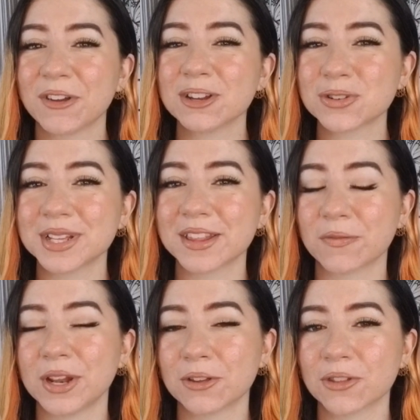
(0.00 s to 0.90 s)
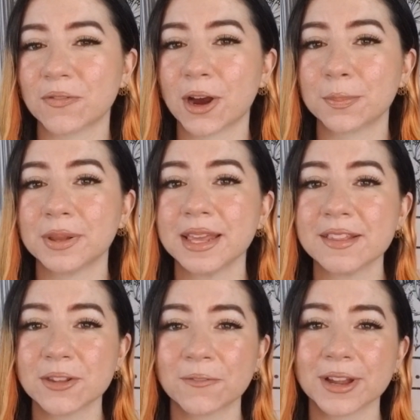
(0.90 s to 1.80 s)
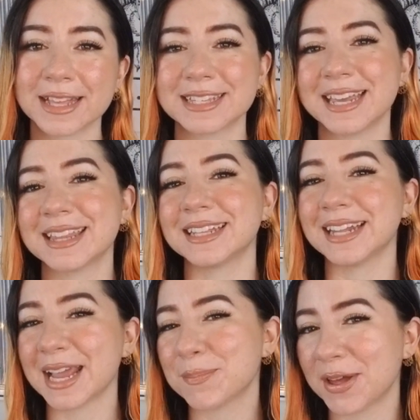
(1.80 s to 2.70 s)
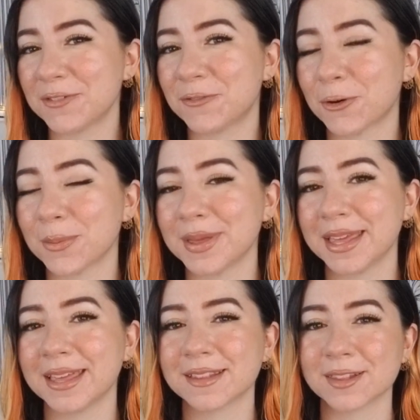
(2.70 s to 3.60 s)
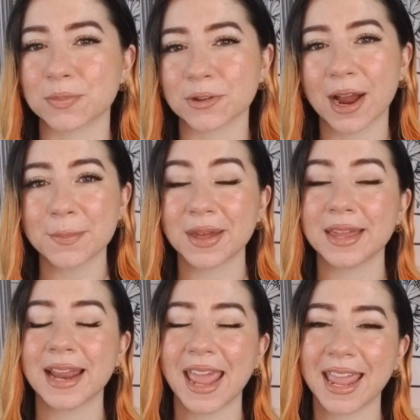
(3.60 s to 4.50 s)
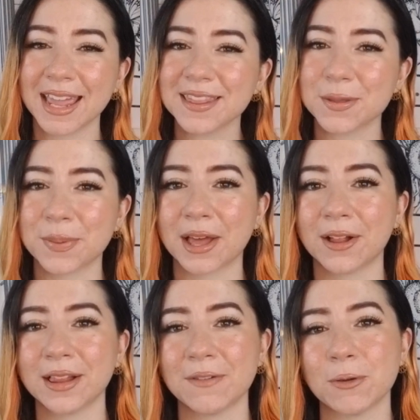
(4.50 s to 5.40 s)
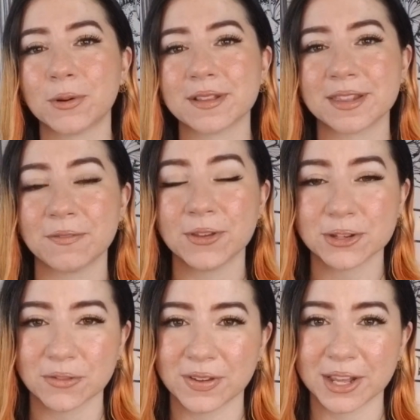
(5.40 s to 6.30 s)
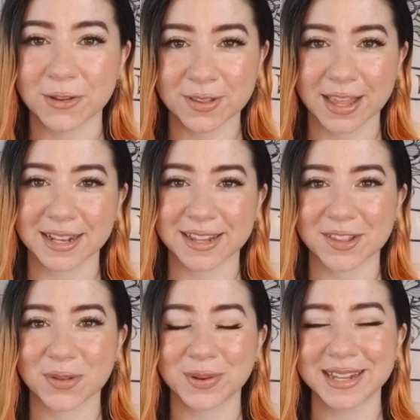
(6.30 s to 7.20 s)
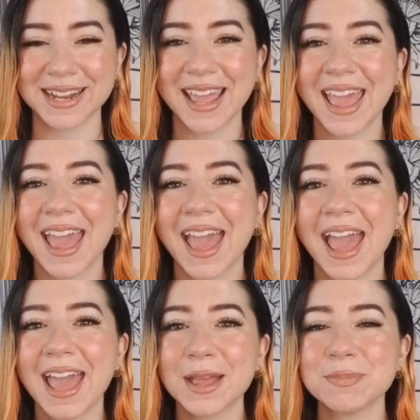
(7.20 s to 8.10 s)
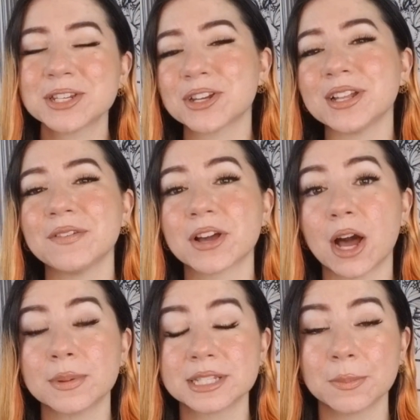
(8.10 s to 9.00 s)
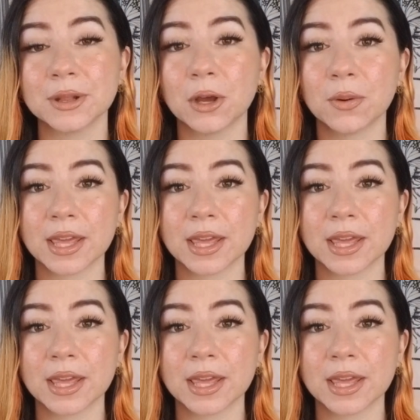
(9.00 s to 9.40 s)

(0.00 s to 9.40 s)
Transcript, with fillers: you're enjoying this video so far, please don't forget to hit the like button for me, subscribe button, and the bell if you want to see future videos like this one. And be sure you leave a comment down below